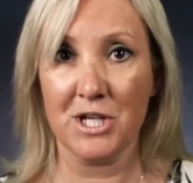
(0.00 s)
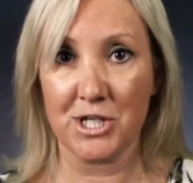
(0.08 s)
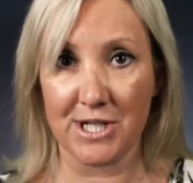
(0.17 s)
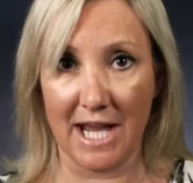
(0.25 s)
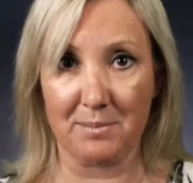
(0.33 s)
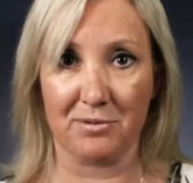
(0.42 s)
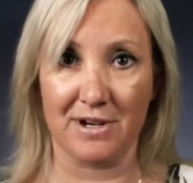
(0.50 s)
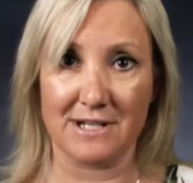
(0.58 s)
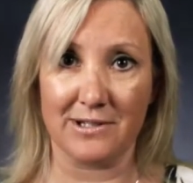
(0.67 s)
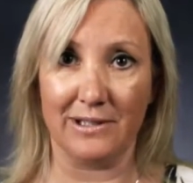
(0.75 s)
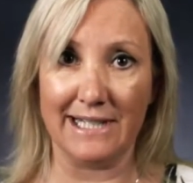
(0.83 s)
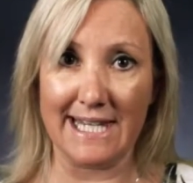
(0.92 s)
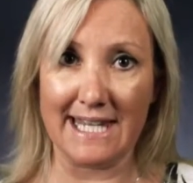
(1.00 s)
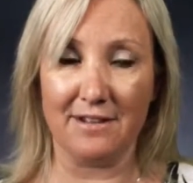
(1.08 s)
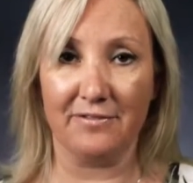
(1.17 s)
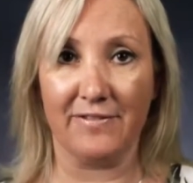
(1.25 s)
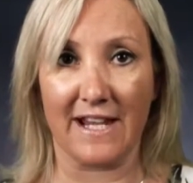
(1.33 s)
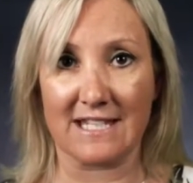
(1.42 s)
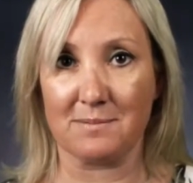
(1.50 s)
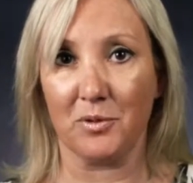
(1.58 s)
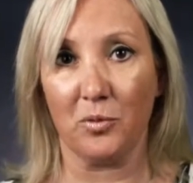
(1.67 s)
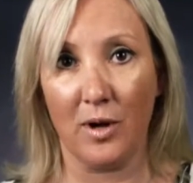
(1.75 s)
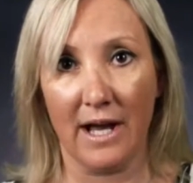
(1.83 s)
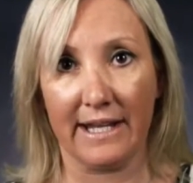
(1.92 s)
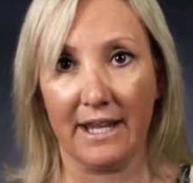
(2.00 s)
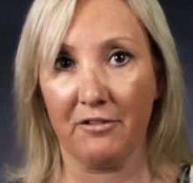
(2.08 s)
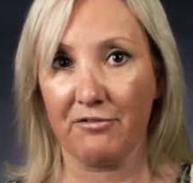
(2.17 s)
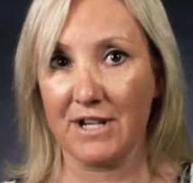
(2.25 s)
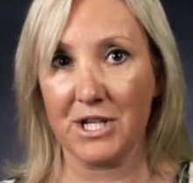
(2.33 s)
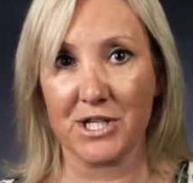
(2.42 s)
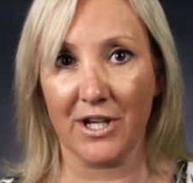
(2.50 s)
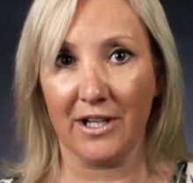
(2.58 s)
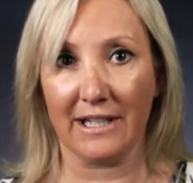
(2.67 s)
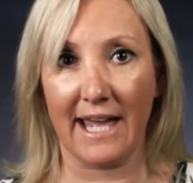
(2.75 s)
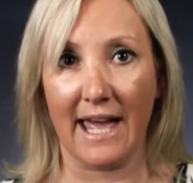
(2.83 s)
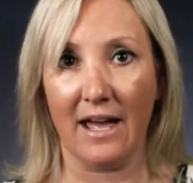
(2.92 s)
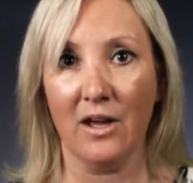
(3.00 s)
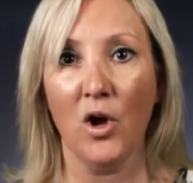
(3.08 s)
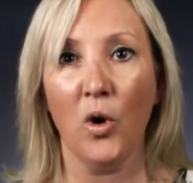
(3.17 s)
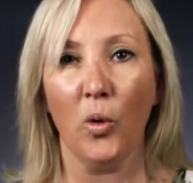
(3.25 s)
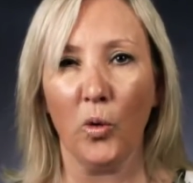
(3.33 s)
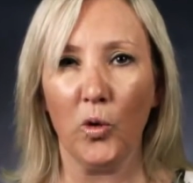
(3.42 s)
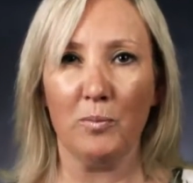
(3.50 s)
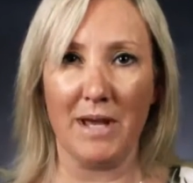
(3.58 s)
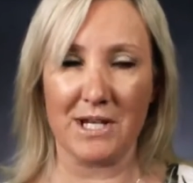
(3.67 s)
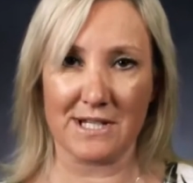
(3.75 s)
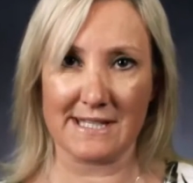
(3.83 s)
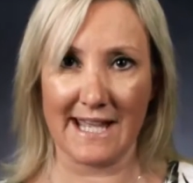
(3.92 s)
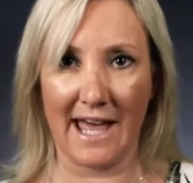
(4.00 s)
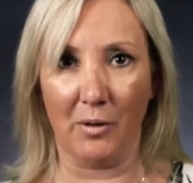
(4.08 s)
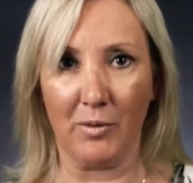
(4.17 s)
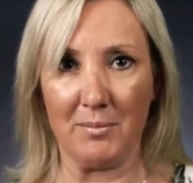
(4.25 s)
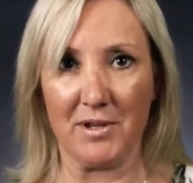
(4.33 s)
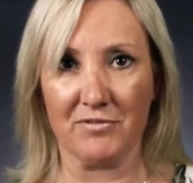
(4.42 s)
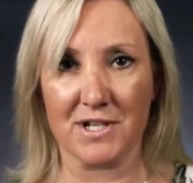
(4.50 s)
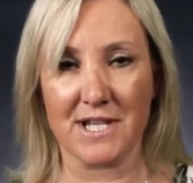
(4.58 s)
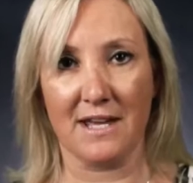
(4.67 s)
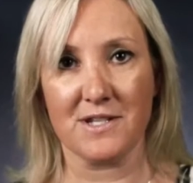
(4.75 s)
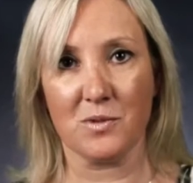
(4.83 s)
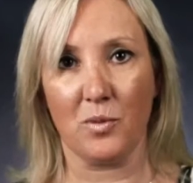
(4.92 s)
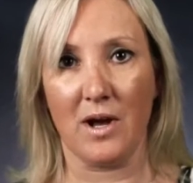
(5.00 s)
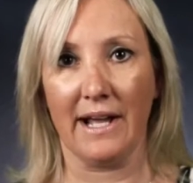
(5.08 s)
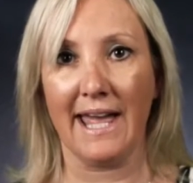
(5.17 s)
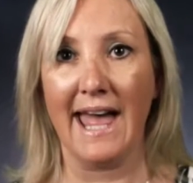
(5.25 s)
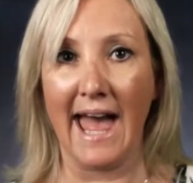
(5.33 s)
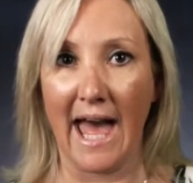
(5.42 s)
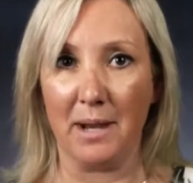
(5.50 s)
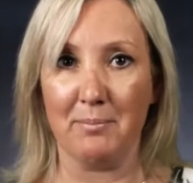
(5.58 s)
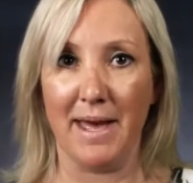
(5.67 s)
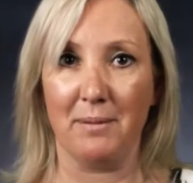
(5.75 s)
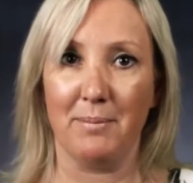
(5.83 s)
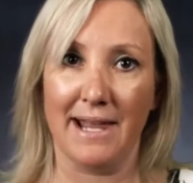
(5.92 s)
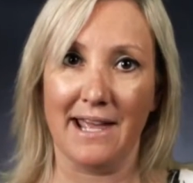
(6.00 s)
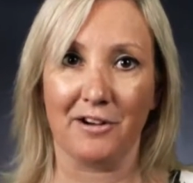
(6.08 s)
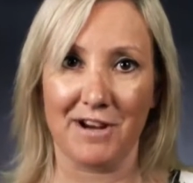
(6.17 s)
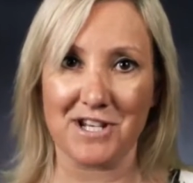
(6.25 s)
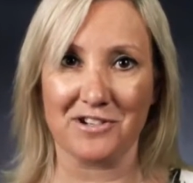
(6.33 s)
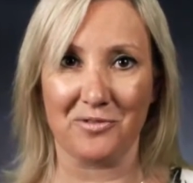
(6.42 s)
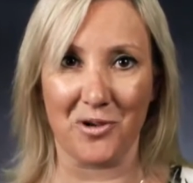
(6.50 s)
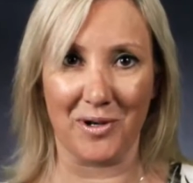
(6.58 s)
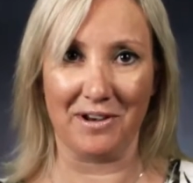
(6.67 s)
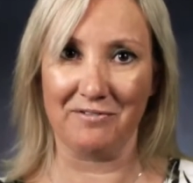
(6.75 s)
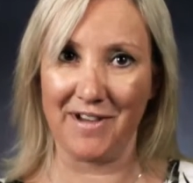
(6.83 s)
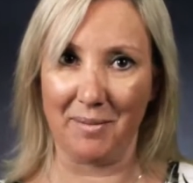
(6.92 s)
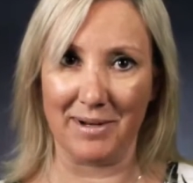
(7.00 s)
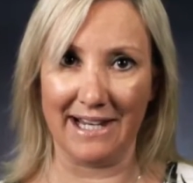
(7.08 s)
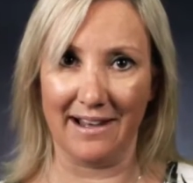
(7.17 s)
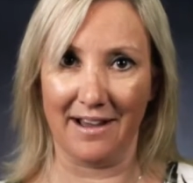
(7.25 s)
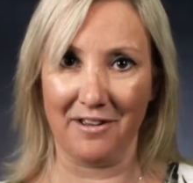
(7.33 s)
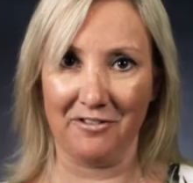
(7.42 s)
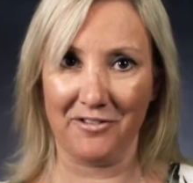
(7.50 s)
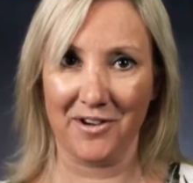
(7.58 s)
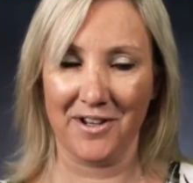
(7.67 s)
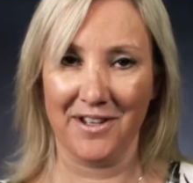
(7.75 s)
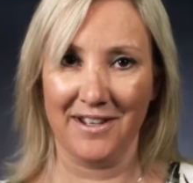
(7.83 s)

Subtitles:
Shared parental leave, flexible working, free childcare, all measures that help women return to work and men play a greater role in family life.